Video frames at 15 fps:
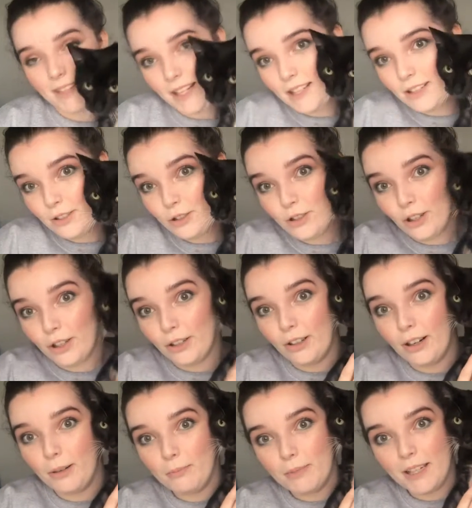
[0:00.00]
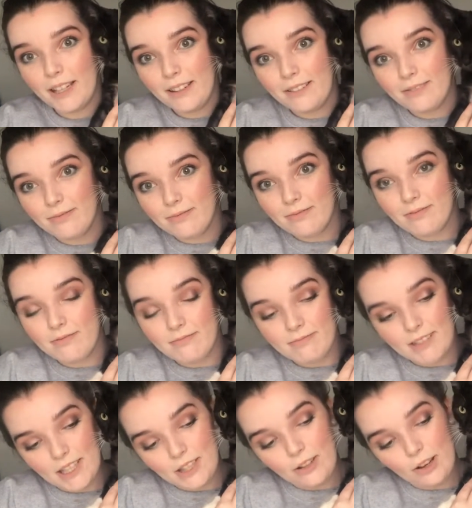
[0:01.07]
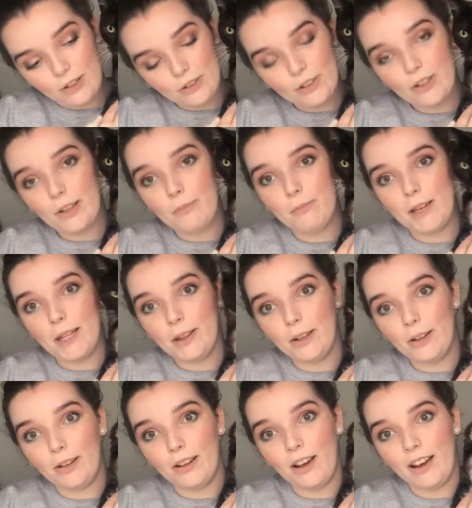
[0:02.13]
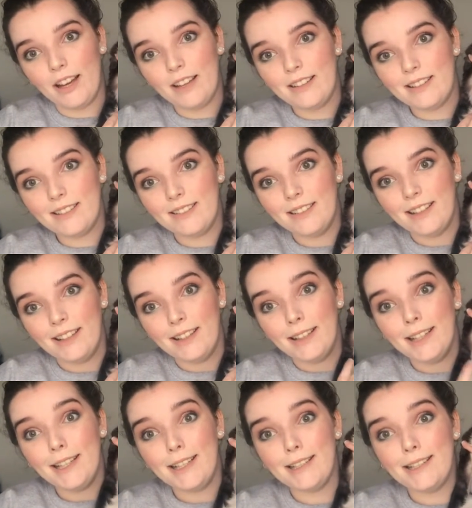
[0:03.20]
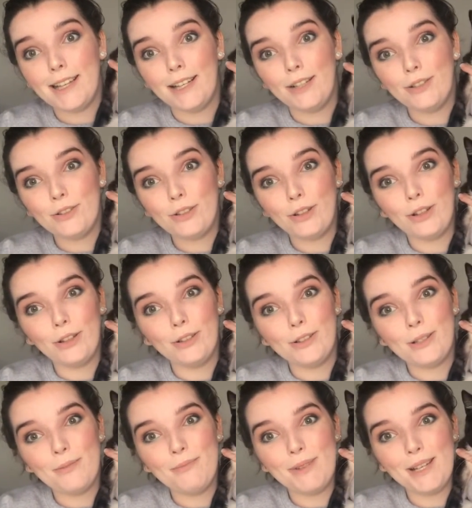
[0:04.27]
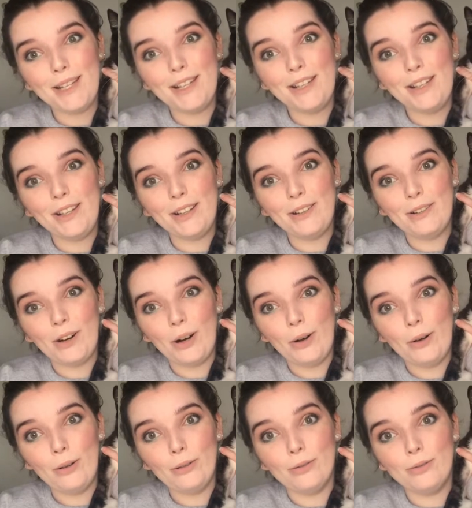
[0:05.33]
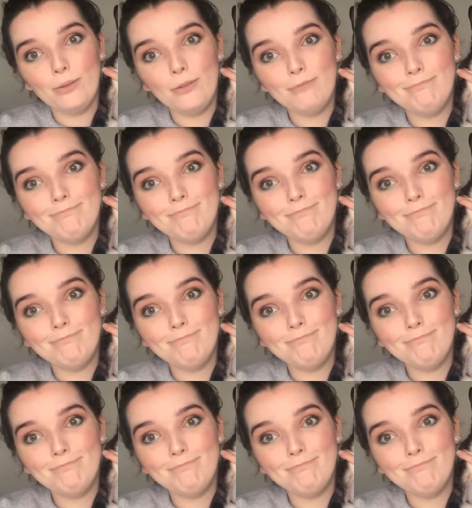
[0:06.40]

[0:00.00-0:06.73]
He's so grumpy. He's gotten so big though, guys. He's getting so close to being a year old.